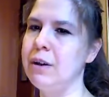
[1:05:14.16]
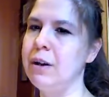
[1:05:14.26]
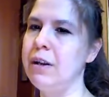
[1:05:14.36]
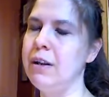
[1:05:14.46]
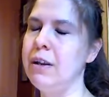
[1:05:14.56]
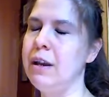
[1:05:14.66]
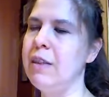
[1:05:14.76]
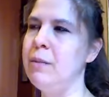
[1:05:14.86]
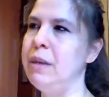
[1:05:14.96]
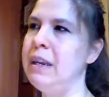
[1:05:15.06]
Good.
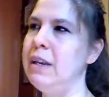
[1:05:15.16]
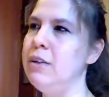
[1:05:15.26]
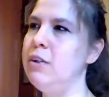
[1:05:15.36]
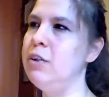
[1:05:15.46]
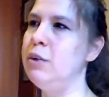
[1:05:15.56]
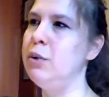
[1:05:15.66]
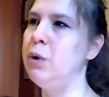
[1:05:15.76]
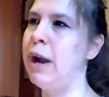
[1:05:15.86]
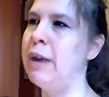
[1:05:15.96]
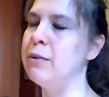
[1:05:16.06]
And then begin
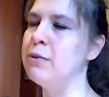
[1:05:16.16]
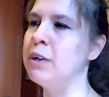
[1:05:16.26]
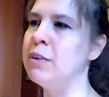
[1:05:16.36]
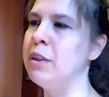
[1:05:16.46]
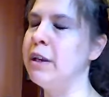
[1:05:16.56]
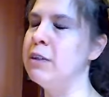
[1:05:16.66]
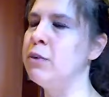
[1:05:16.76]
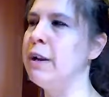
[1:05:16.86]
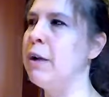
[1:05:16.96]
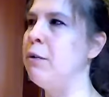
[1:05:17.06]
to either stretch the legs
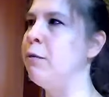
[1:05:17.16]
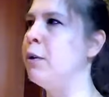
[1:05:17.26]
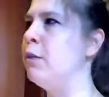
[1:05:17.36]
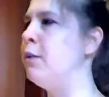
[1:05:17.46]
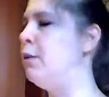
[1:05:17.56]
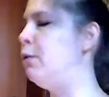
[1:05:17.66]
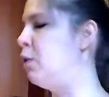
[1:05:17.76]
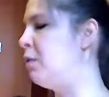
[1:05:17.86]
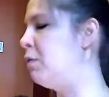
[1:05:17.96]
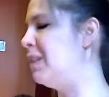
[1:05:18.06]
straight out in front of you,
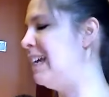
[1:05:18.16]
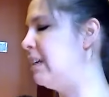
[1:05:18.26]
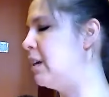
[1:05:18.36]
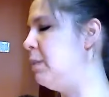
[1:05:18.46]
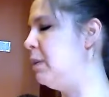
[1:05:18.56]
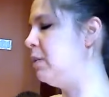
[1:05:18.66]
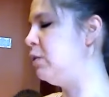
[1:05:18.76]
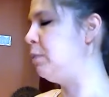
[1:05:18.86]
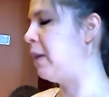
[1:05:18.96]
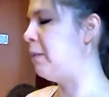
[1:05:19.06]
or if you would like to come into
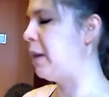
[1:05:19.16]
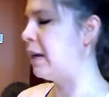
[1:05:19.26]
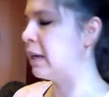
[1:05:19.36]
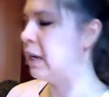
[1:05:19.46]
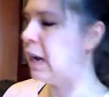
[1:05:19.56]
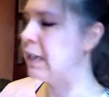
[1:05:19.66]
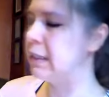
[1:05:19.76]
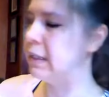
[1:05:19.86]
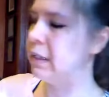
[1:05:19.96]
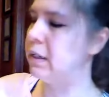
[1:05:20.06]
supine Baddha
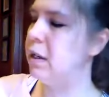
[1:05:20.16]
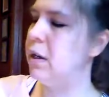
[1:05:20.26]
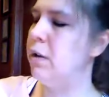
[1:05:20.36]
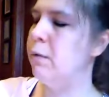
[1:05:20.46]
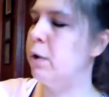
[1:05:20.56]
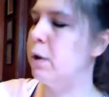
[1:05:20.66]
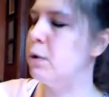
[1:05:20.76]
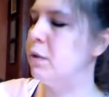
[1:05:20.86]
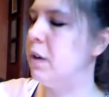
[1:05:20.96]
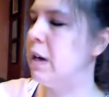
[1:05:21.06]
Konasana for your
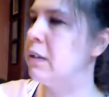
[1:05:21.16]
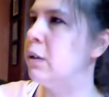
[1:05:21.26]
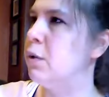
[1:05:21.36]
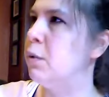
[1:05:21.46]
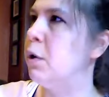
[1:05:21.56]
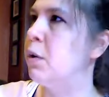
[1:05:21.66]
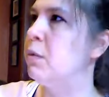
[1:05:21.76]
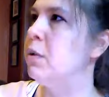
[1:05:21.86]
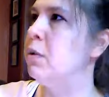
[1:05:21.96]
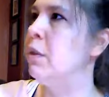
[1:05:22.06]
Shavasana, you're
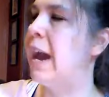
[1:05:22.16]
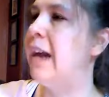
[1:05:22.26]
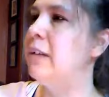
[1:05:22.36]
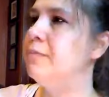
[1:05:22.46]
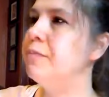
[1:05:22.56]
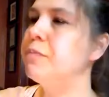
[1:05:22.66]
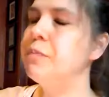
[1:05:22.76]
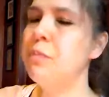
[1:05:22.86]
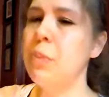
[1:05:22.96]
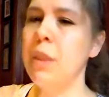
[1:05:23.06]
welcome to do that.
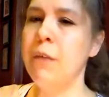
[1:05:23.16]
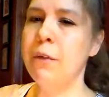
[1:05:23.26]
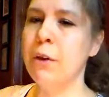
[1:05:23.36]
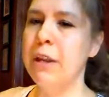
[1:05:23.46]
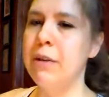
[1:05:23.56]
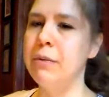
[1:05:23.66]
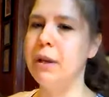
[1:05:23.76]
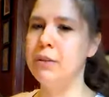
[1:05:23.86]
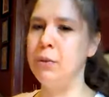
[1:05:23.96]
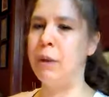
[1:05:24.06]
If you're in
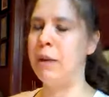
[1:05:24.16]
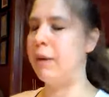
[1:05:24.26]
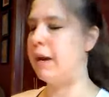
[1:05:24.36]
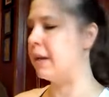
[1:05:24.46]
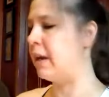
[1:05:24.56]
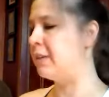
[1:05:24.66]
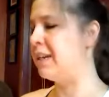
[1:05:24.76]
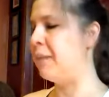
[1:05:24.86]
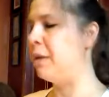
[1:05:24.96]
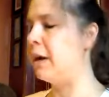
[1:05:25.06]
a supine Baddha
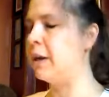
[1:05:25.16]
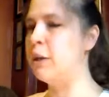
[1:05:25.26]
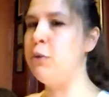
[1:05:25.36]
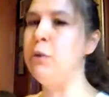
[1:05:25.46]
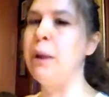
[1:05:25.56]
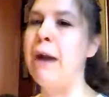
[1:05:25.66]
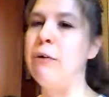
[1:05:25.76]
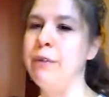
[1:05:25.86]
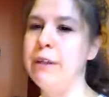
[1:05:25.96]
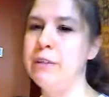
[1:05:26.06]
Konasana, I'm not going to cue you
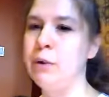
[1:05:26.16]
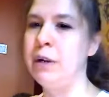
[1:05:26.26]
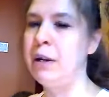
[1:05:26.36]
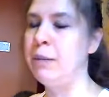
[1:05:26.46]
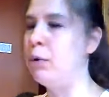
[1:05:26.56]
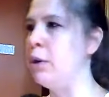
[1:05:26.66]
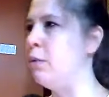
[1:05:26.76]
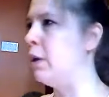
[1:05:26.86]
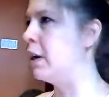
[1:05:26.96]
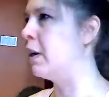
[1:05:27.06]
out of it. So at any point
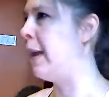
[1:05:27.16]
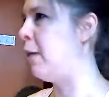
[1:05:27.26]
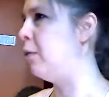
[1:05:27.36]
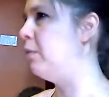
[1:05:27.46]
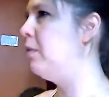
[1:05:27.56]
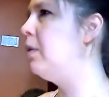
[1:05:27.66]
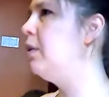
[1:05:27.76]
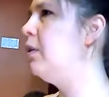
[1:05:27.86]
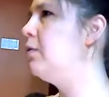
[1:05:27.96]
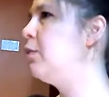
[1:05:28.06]
you want to come out,
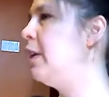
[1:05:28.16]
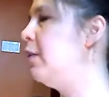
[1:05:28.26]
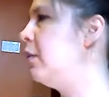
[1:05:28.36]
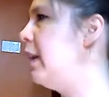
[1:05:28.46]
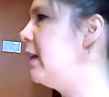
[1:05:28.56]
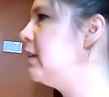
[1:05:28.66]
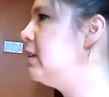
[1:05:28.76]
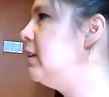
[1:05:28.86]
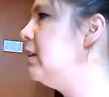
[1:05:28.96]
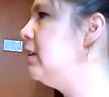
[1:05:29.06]
straighten your legs.